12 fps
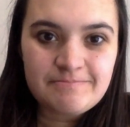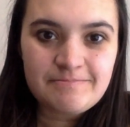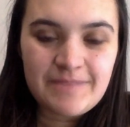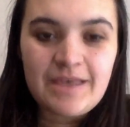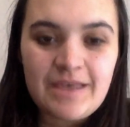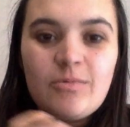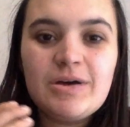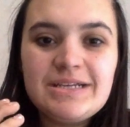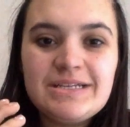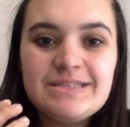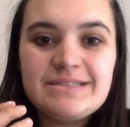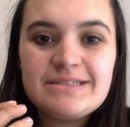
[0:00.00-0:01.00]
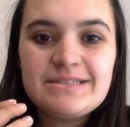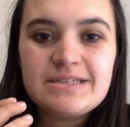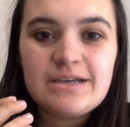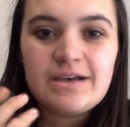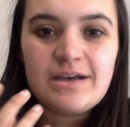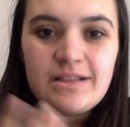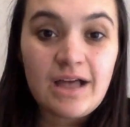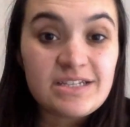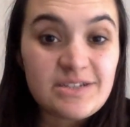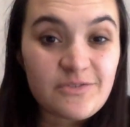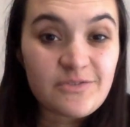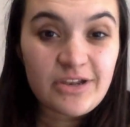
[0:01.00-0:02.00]
It was a lot
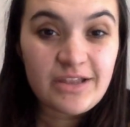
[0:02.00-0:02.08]
different